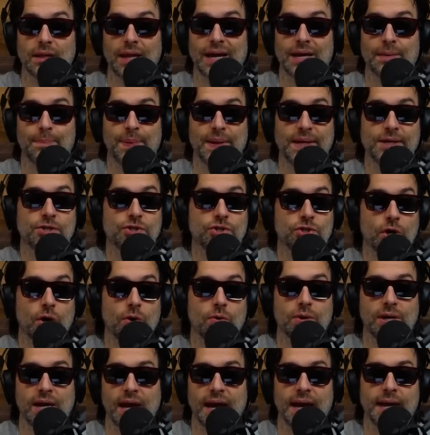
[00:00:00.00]
Like be
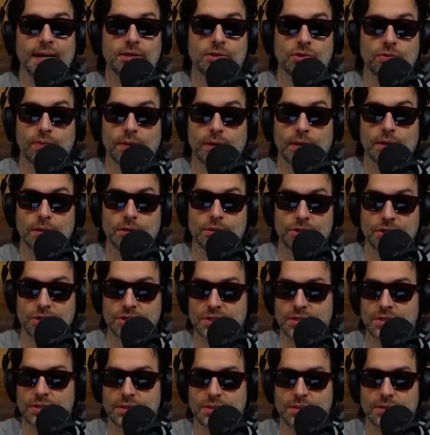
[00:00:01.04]
so gay to where you're
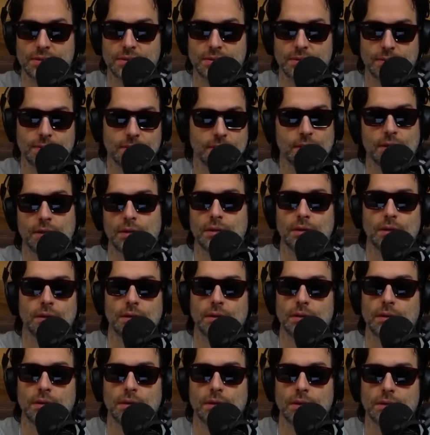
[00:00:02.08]
just
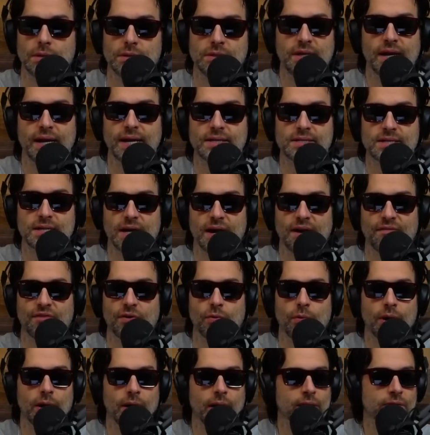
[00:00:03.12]
dancing
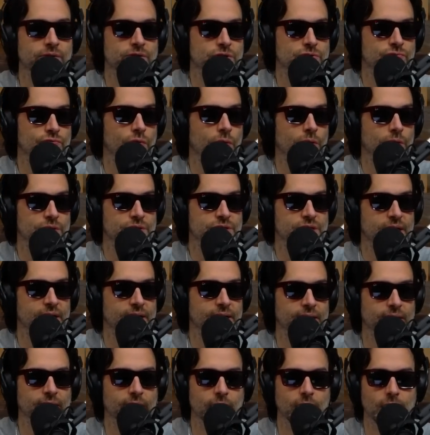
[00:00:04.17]
everywhere and just roller
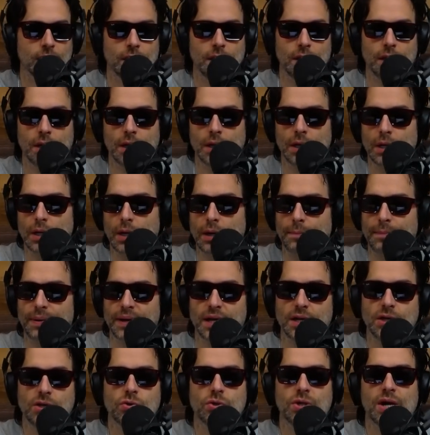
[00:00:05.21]
skating.
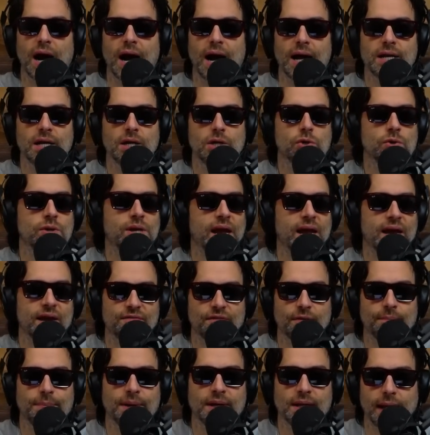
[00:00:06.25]
But in Uganda, you can't
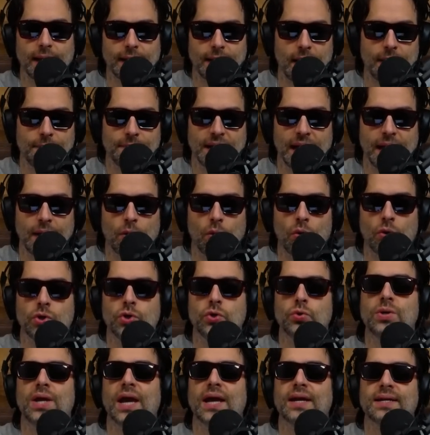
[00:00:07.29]
even be like I'm gay or
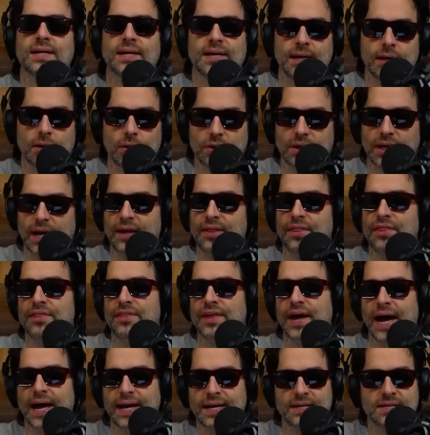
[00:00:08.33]
you get killed and
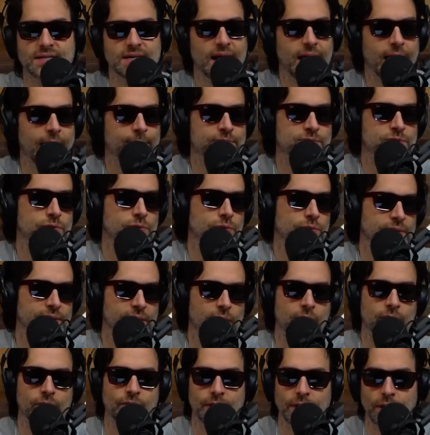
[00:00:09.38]
that is absolutely
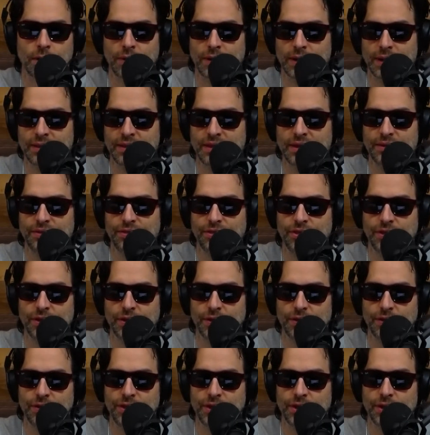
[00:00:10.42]
unreal. The
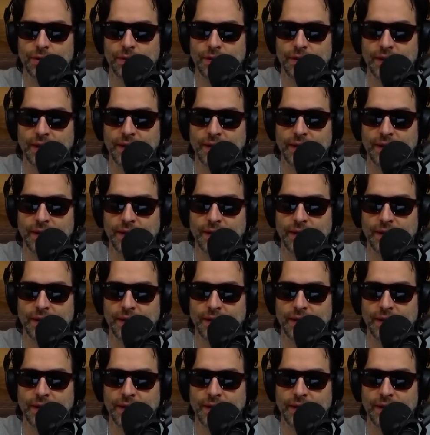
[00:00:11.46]
the the